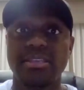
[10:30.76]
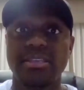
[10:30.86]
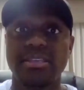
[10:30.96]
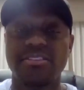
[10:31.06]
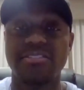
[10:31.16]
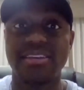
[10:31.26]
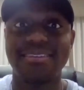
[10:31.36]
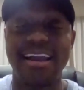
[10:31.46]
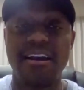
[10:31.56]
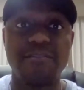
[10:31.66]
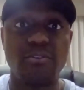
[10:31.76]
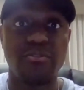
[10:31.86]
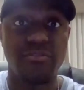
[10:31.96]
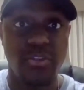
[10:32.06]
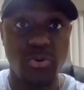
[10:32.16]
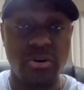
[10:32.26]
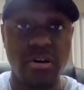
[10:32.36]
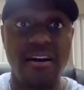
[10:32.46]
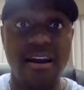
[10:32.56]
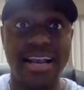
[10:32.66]
this entire first floor of
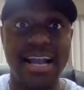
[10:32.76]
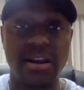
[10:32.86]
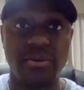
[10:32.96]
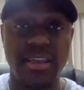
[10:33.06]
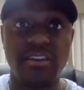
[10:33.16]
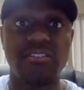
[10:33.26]
our congregation.